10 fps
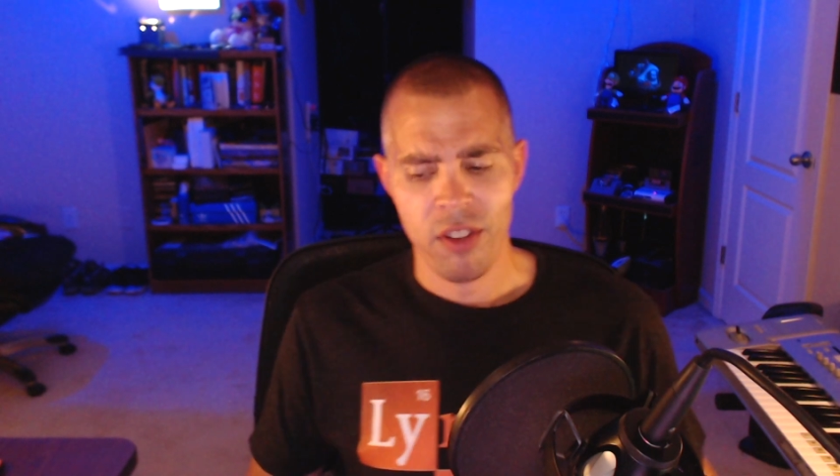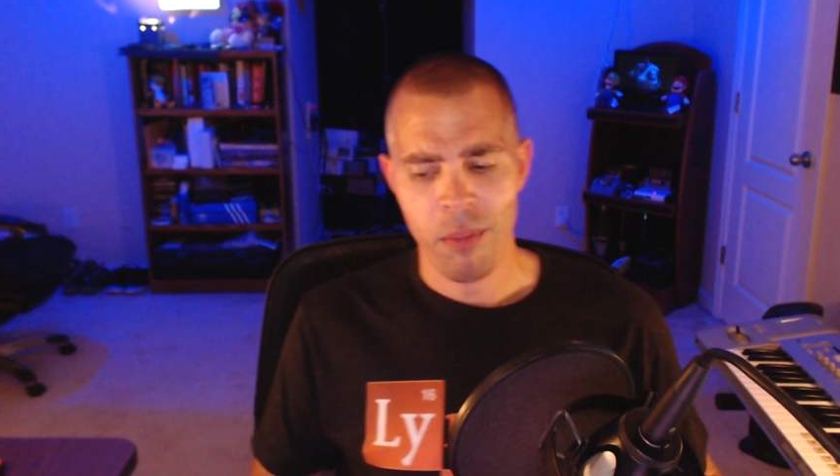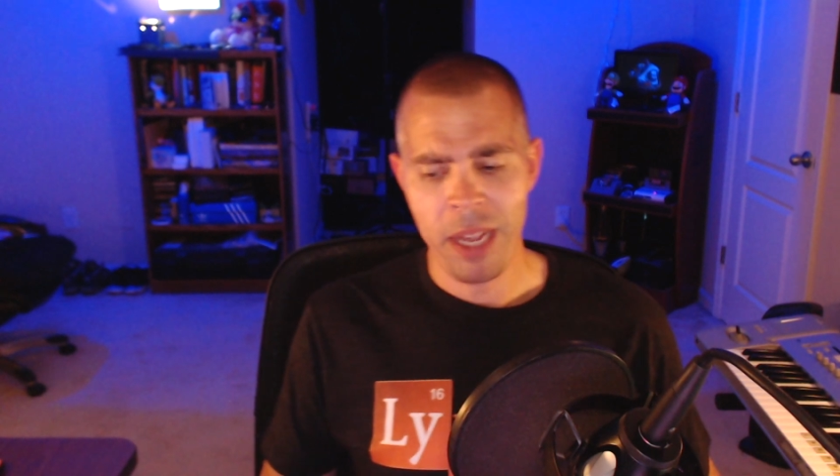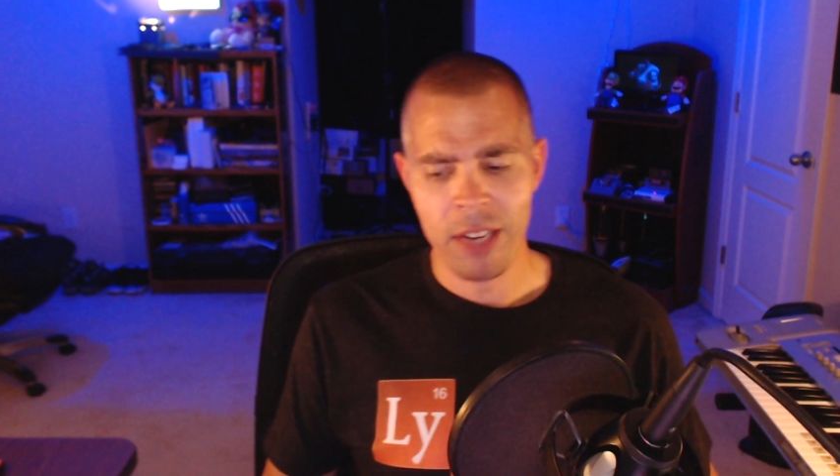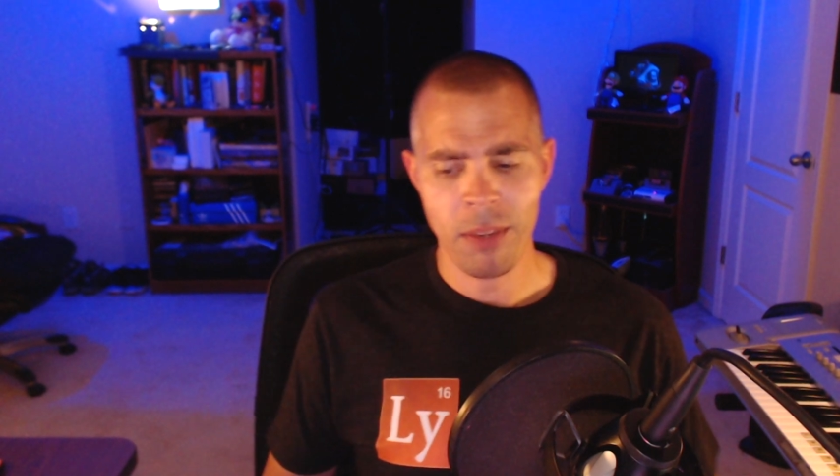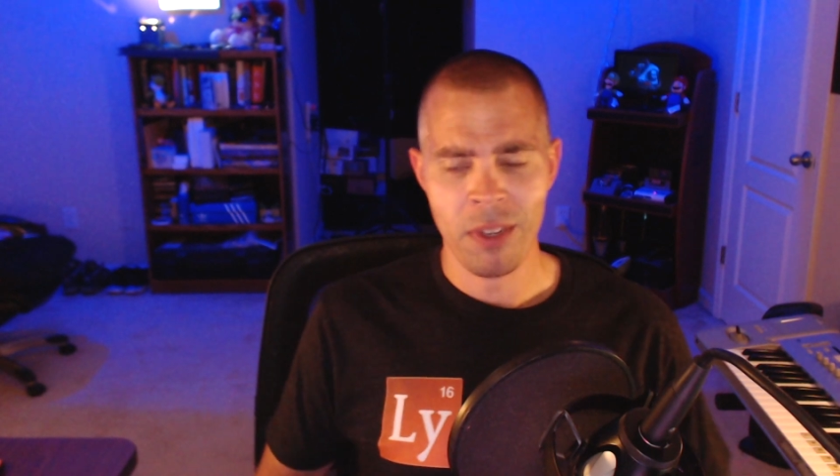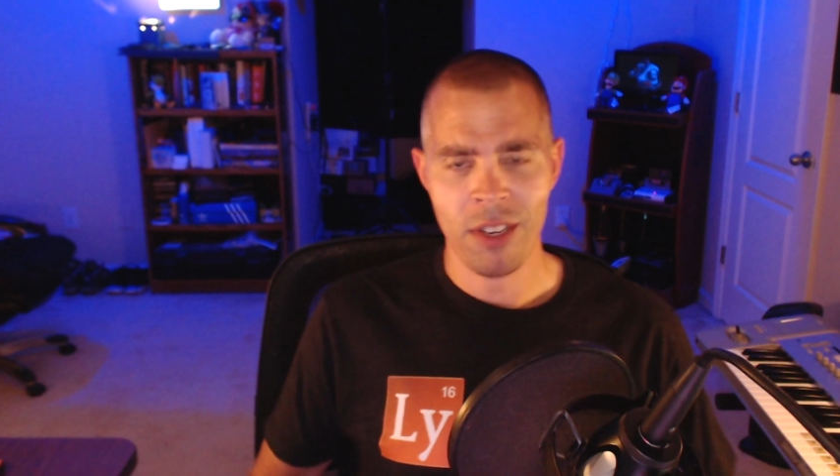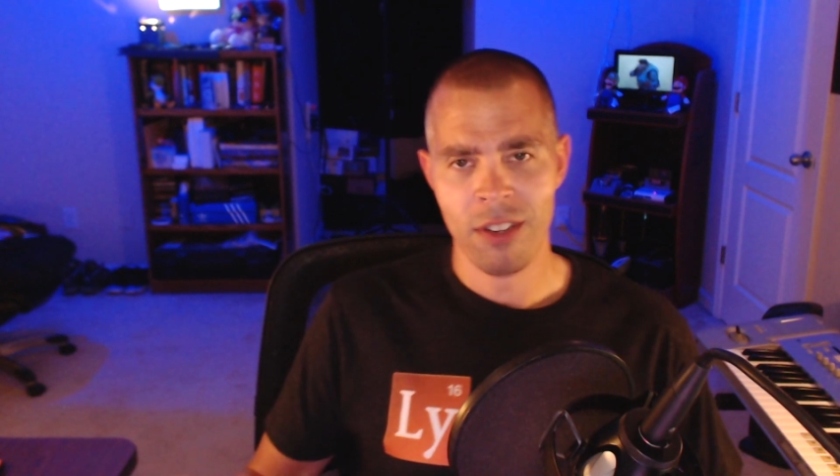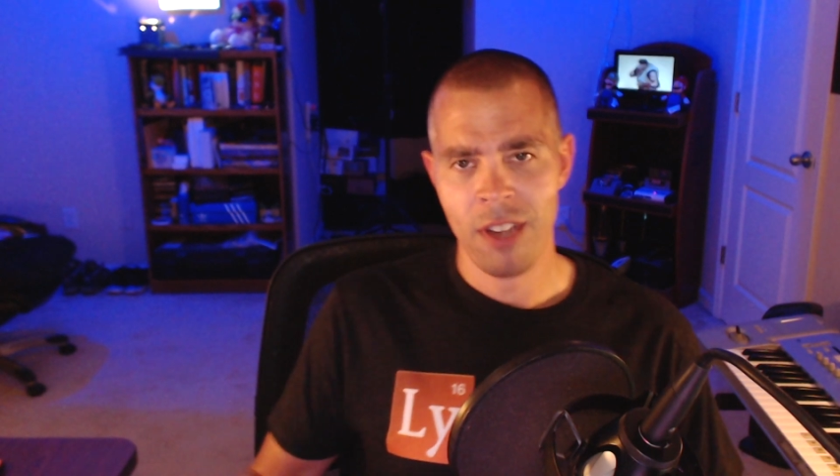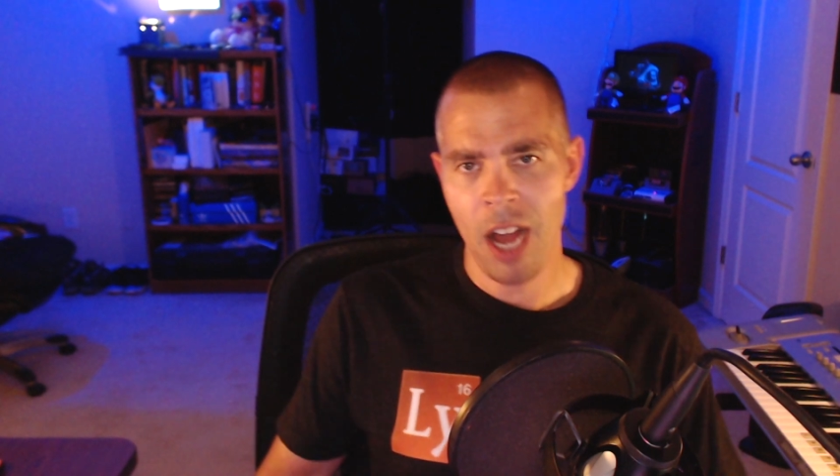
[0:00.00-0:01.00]
to make something
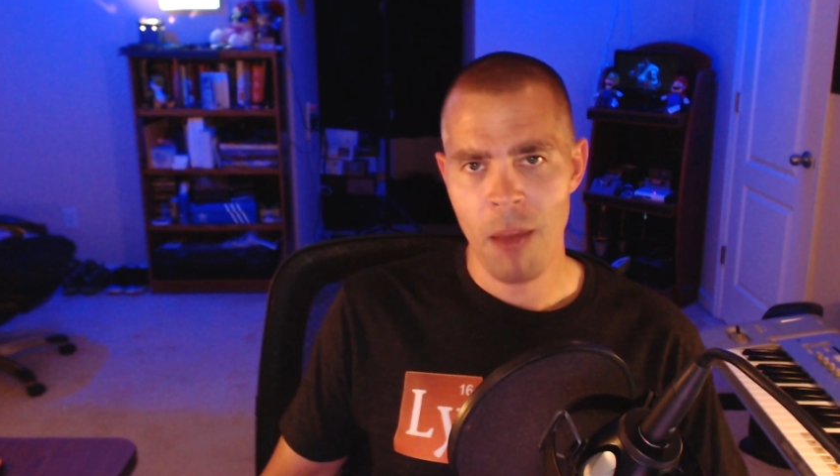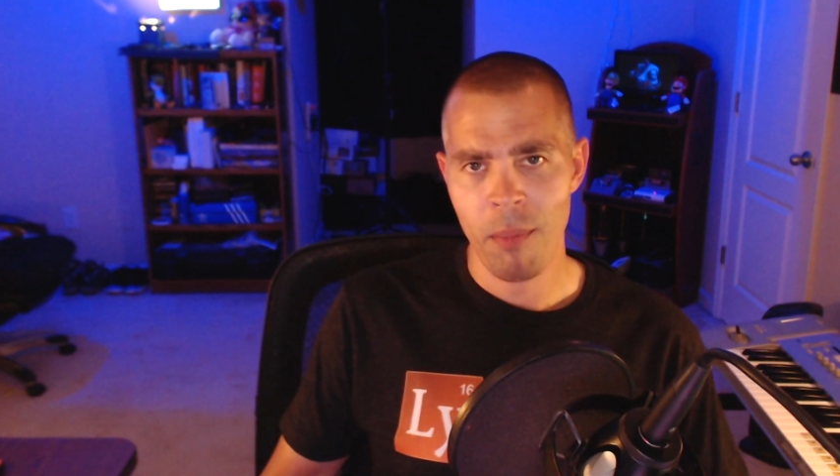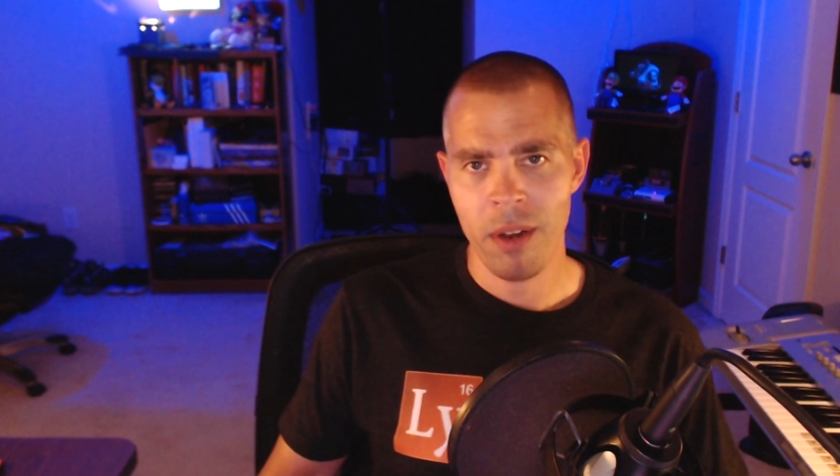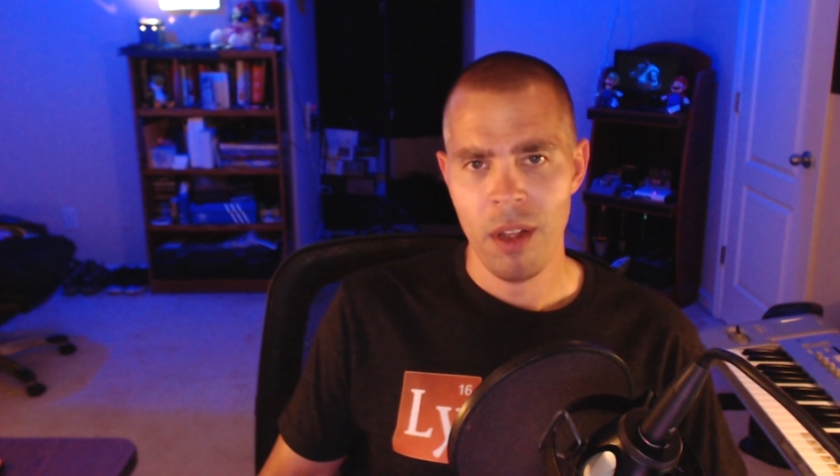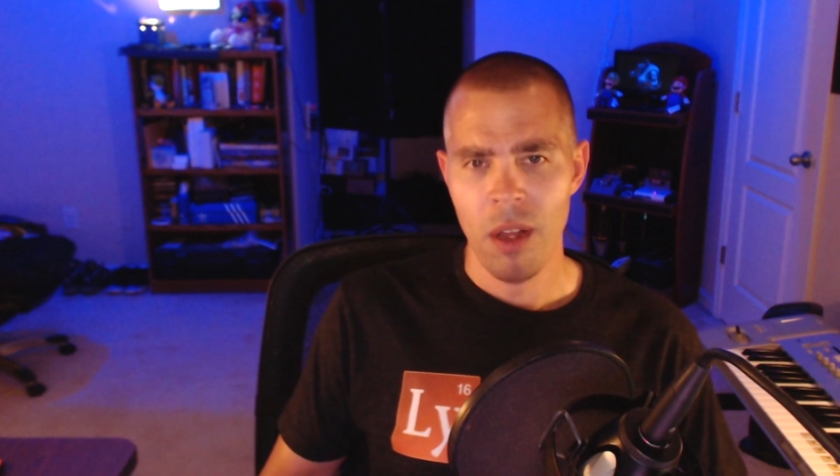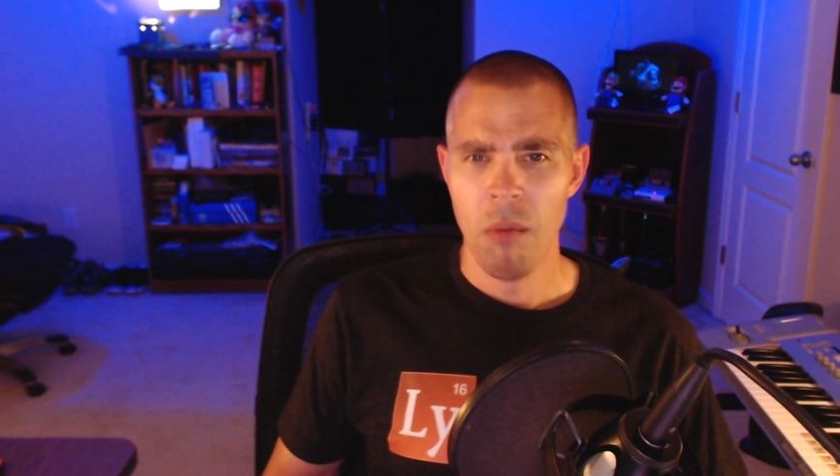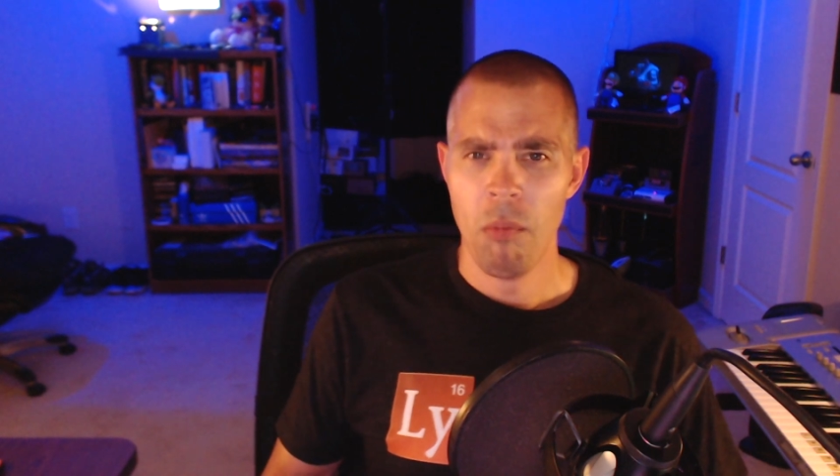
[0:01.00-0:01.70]
that's common